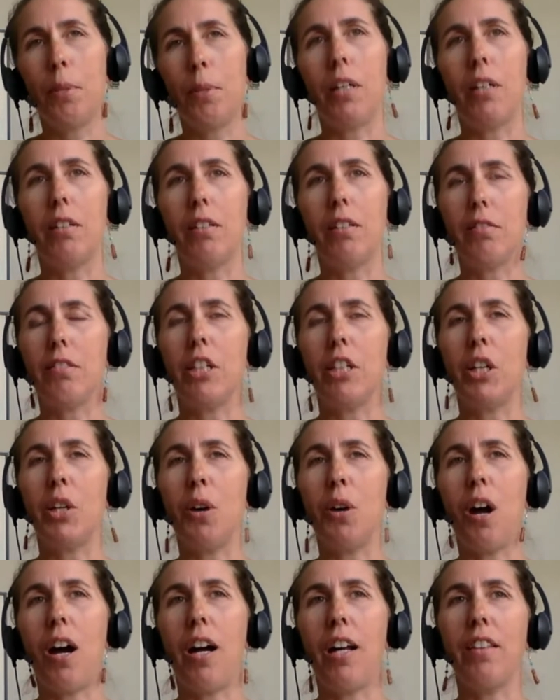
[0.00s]
But,
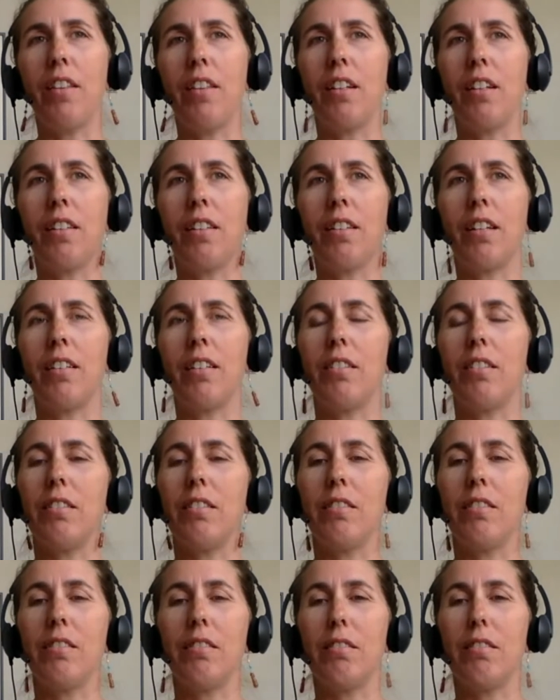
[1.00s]
I think that
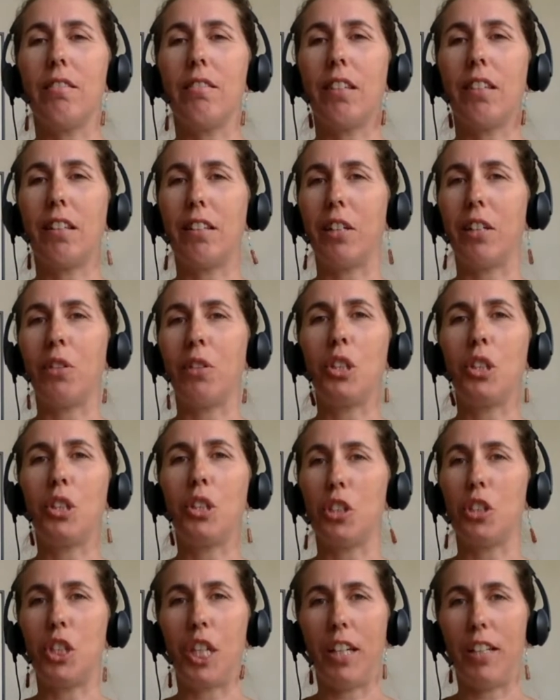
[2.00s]
the literature
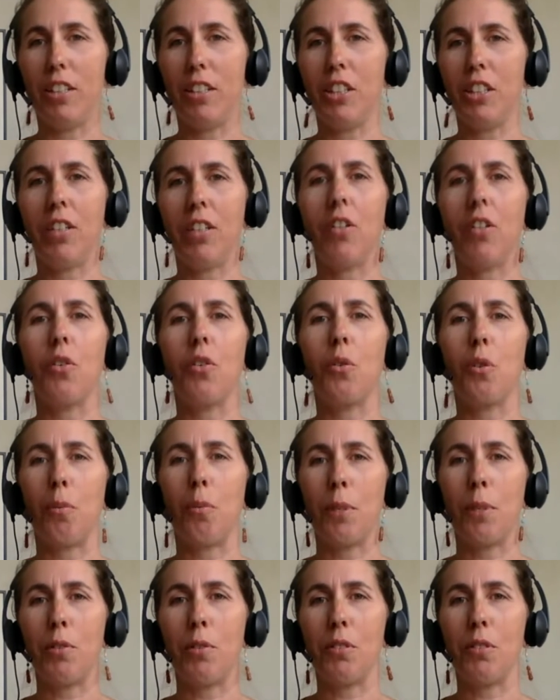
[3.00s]
is changing on
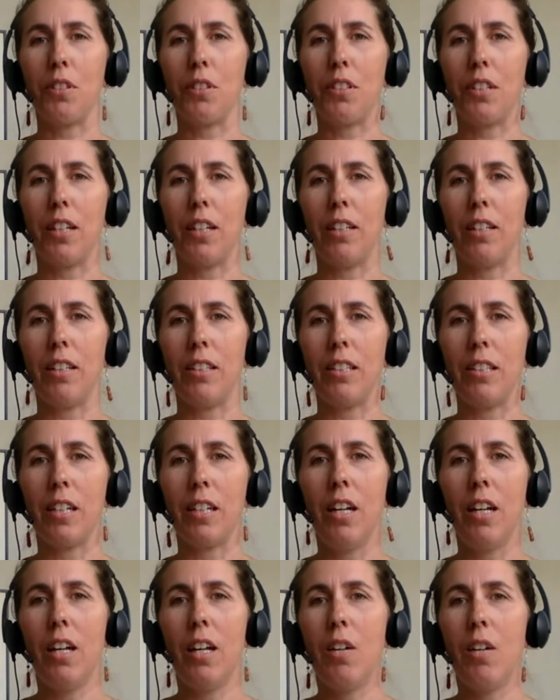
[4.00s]
hormones. And
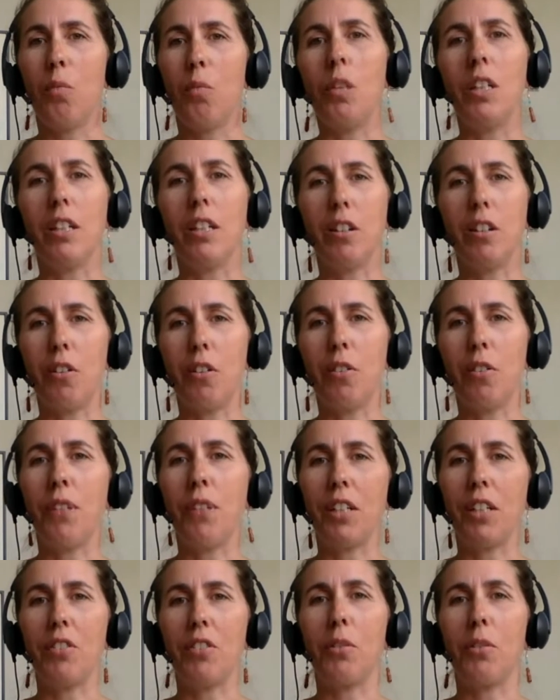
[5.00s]
really all the
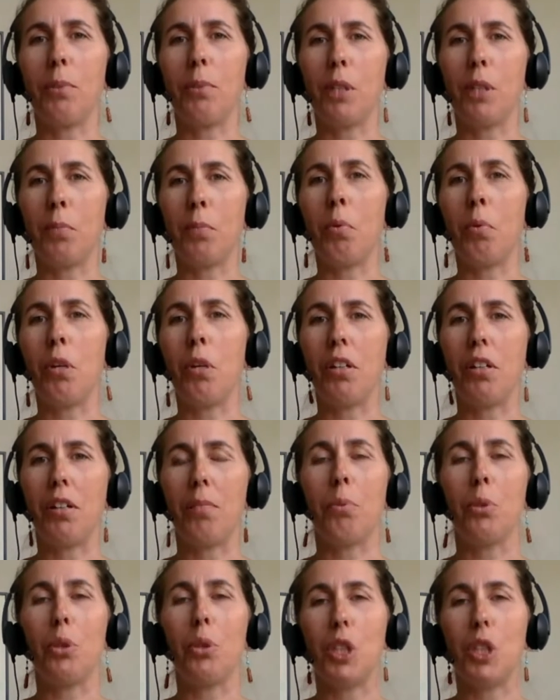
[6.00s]
fingers are being pointed
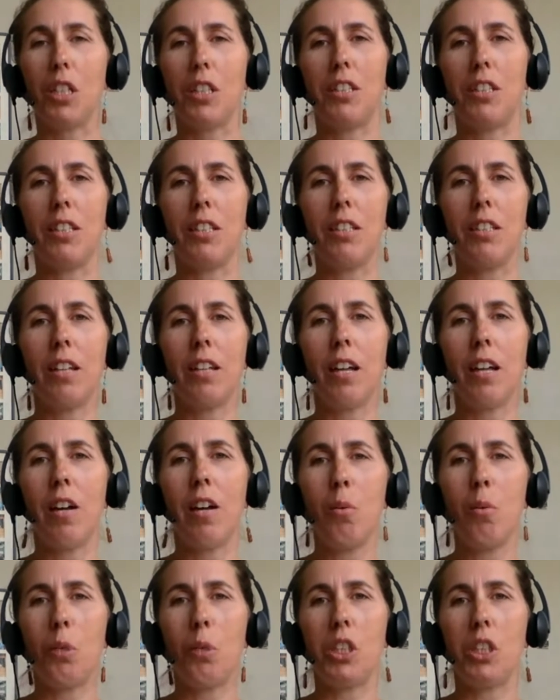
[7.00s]
at progestin
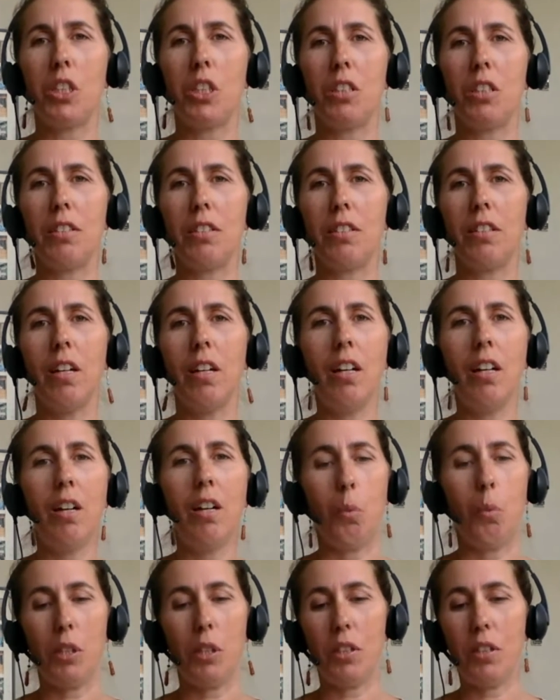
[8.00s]
now, which is
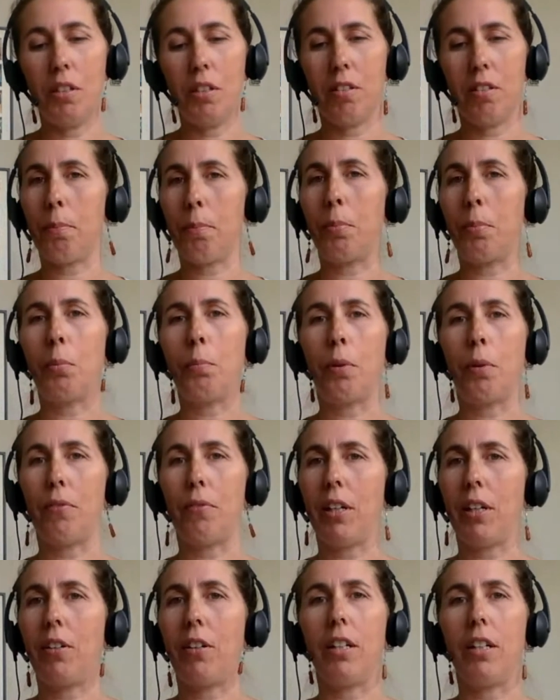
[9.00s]
what's in
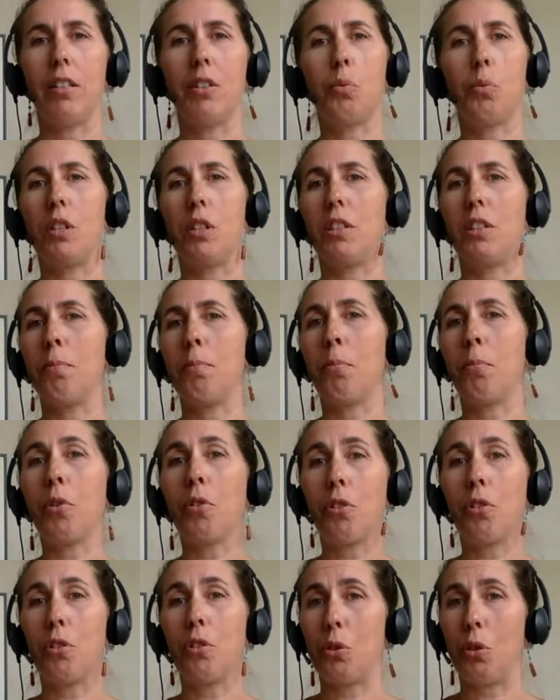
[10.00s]
Depo-Provera. It's what's in
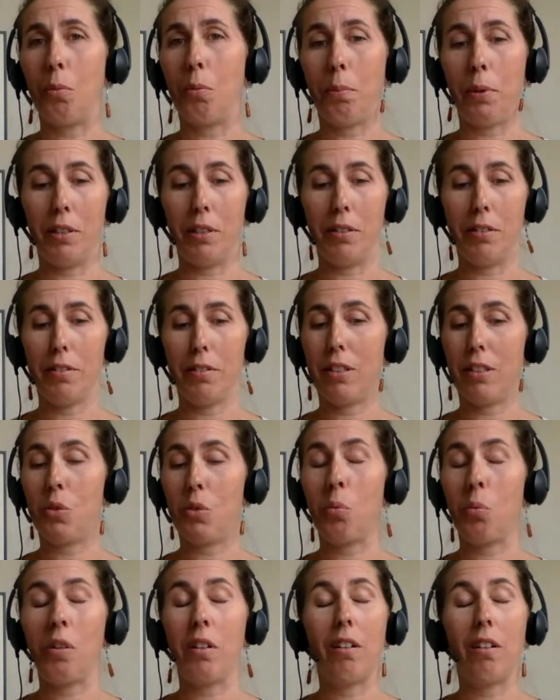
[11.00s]
birth control pills.
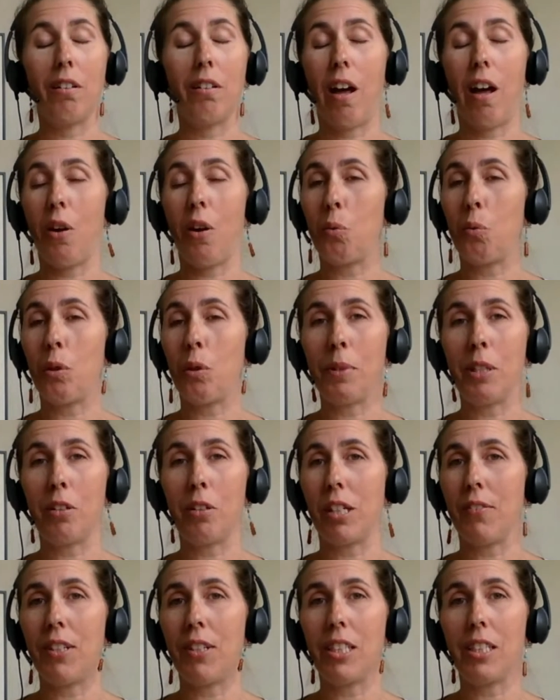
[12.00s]
It's what a lot of women
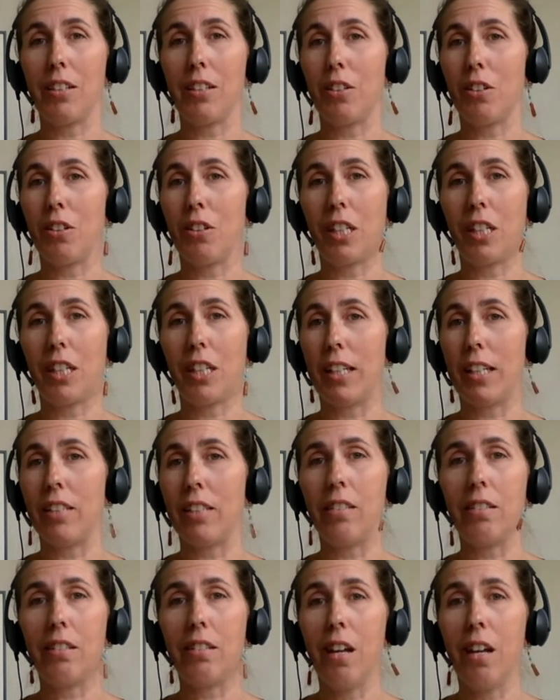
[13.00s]
are giving to their
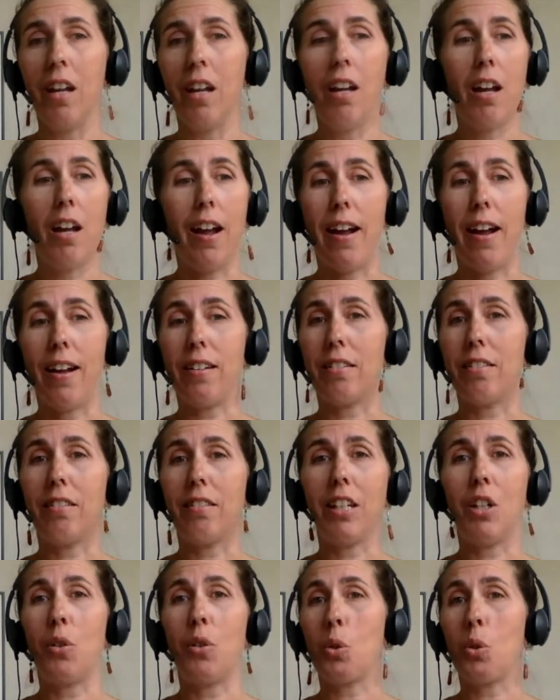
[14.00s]
kids at
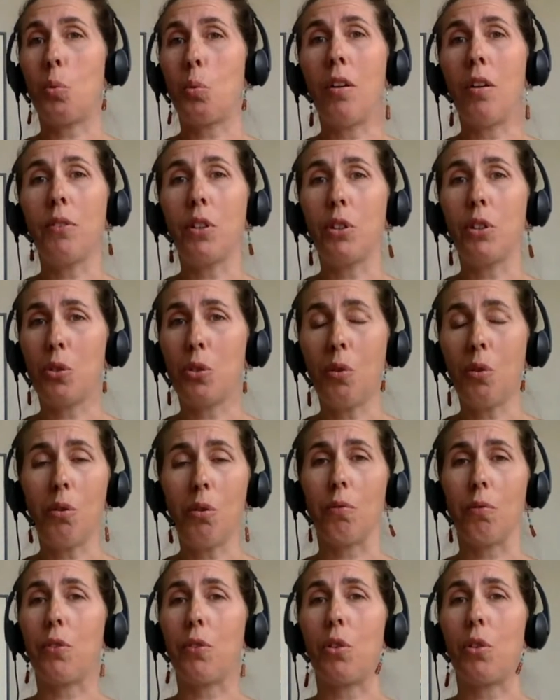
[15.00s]
12 years
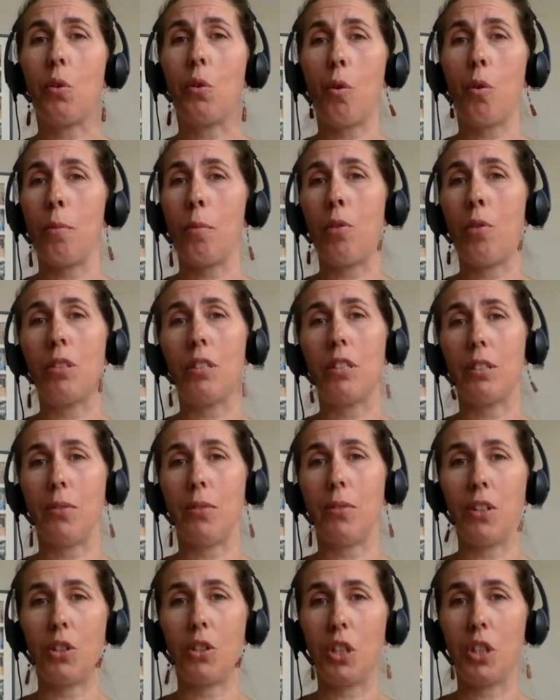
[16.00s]
old for hormonal
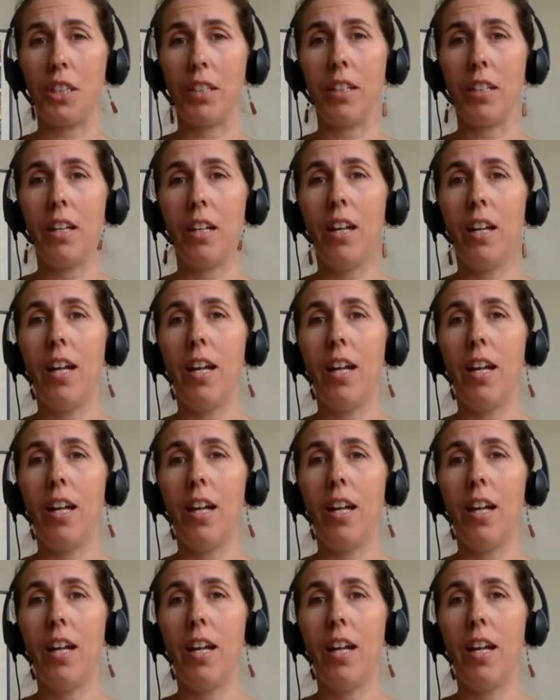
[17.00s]
dysfunction.